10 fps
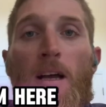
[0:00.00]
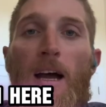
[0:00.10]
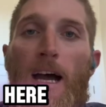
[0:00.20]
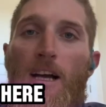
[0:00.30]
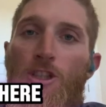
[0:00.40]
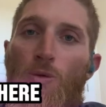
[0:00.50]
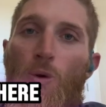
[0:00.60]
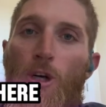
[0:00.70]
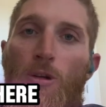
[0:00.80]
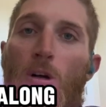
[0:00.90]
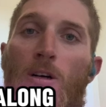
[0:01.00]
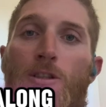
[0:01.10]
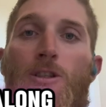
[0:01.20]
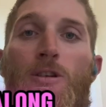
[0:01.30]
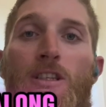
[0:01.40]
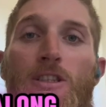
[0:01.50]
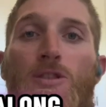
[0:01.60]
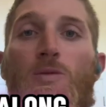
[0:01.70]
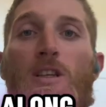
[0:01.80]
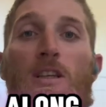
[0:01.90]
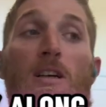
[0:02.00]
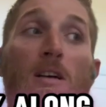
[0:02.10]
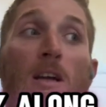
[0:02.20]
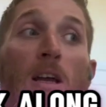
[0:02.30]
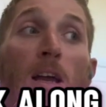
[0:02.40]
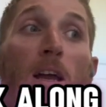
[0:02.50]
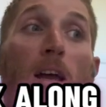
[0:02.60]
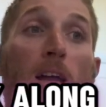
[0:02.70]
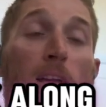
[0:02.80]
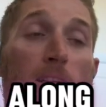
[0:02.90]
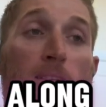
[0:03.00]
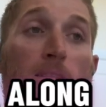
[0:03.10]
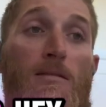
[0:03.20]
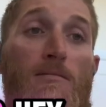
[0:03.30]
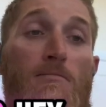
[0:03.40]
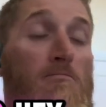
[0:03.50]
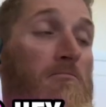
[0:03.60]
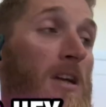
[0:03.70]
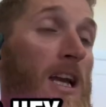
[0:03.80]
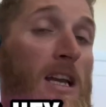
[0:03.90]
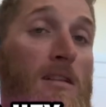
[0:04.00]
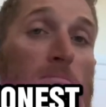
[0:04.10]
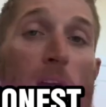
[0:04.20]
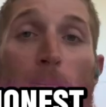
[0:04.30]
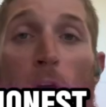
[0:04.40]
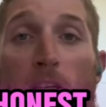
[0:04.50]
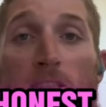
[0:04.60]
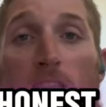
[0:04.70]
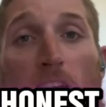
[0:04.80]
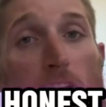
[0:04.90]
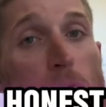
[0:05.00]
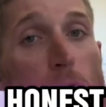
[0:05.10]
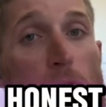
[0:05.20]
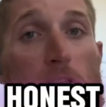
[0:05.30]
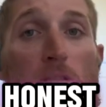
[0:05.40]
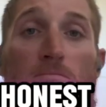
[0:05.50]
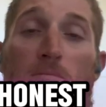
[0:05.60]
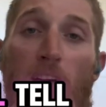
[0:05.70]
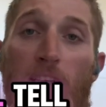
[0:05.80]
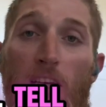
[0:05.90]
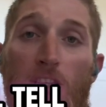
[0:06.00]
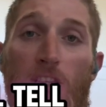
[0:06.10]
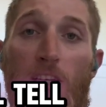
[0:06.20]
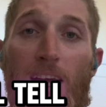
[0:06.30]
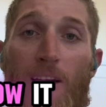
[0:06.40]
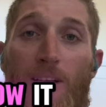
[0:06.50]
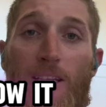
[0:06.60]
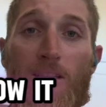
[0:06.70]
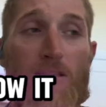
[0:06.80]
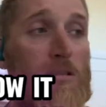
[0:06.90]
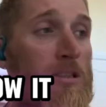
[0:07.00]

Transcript: I actually work along the trenches with you, and hey, I'm honest. I'll keep it real. I'll tell it to you how it is.